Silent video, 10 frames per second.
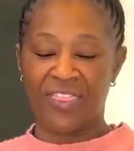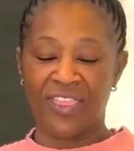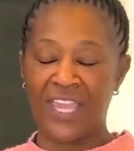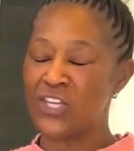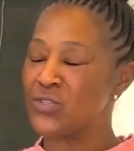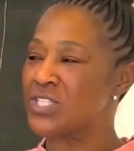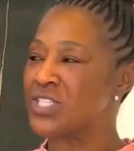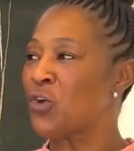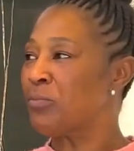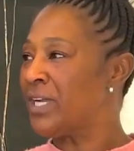Well, thank you
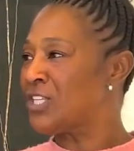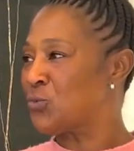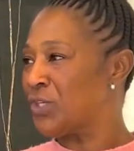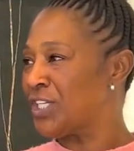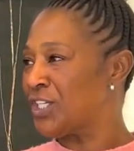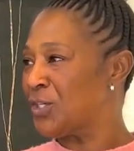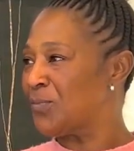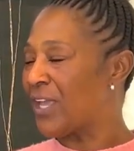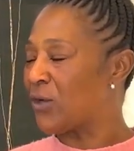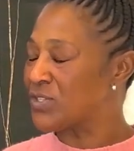so much,
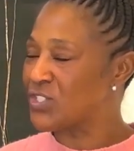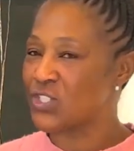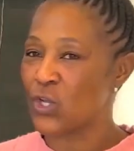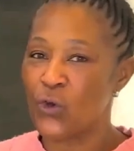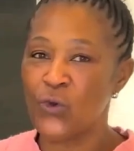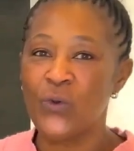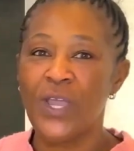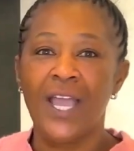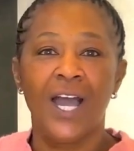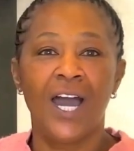William. That was so,
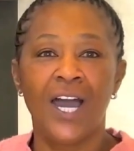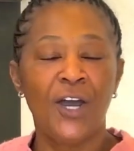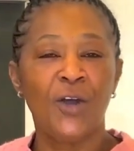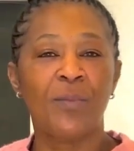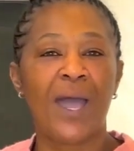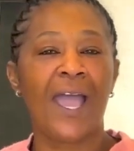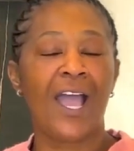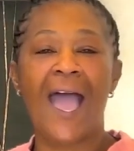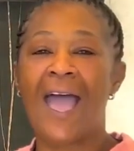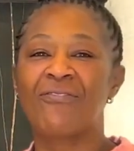
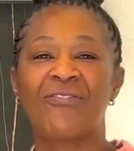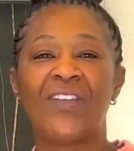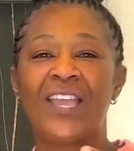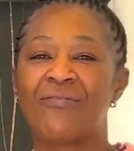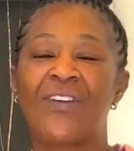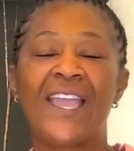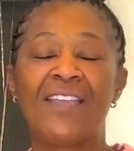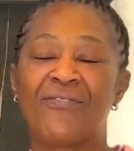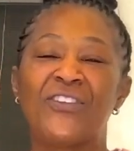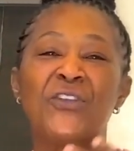
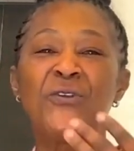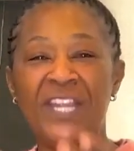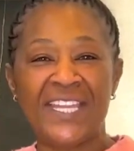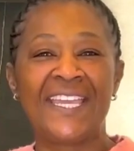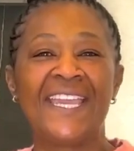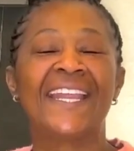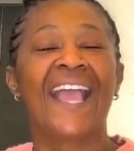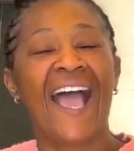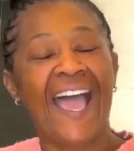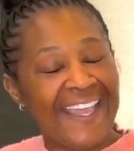if you didn't get
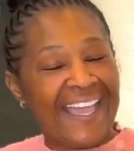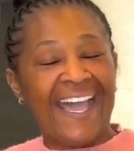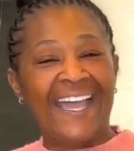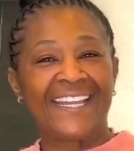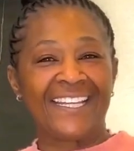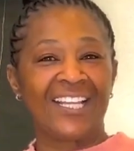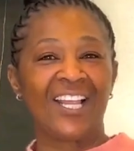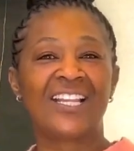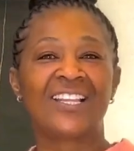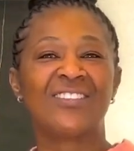it, I got it.
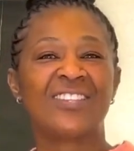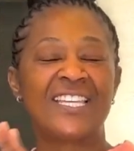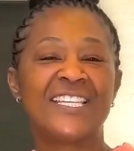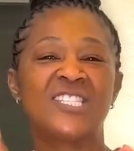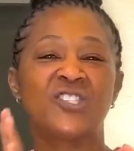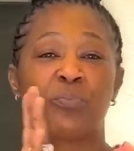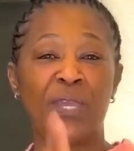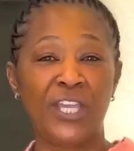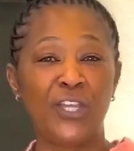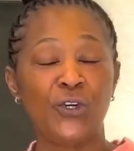The
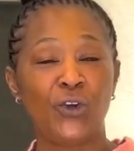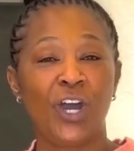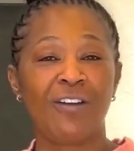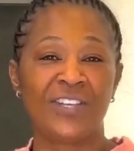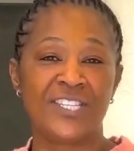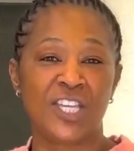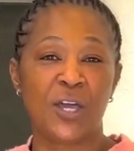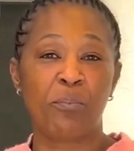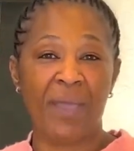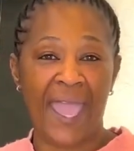spiel of his
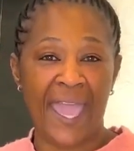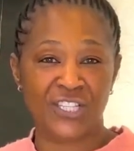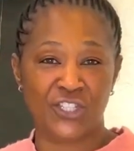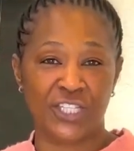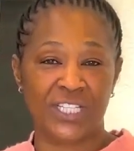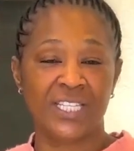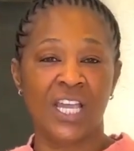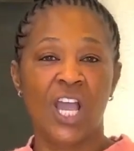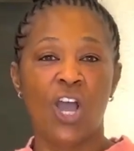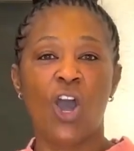compassion,
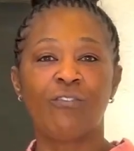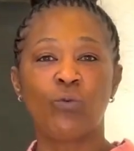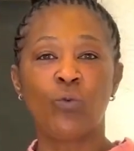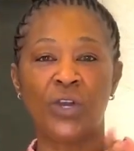of